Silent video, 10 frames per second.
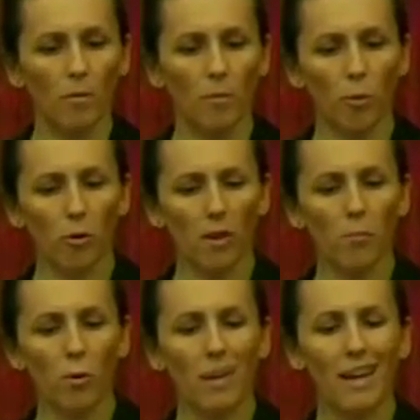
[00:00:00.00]
reported
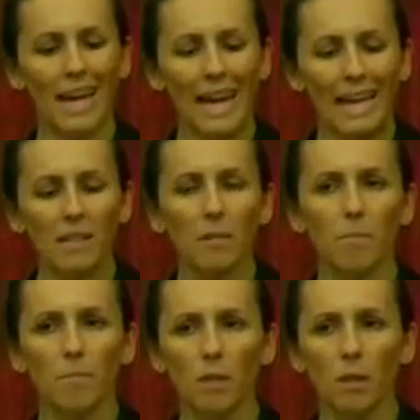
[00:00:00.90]
more than 8
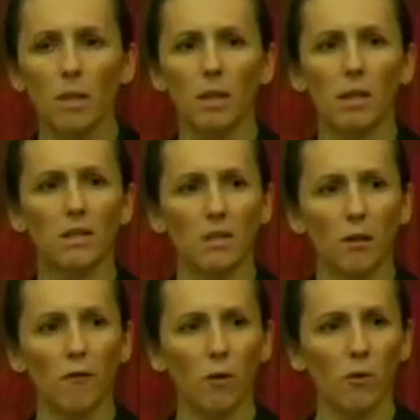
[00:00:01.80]
million
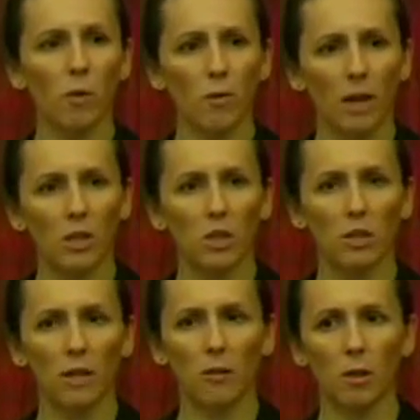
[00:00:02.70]
cell phone location
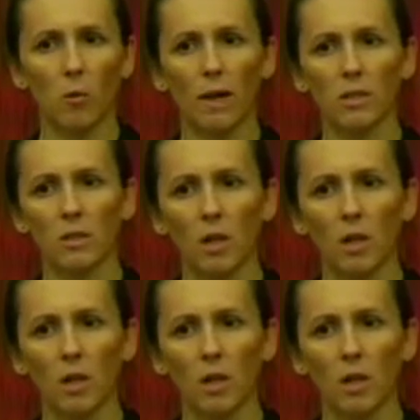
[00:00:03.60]
data requests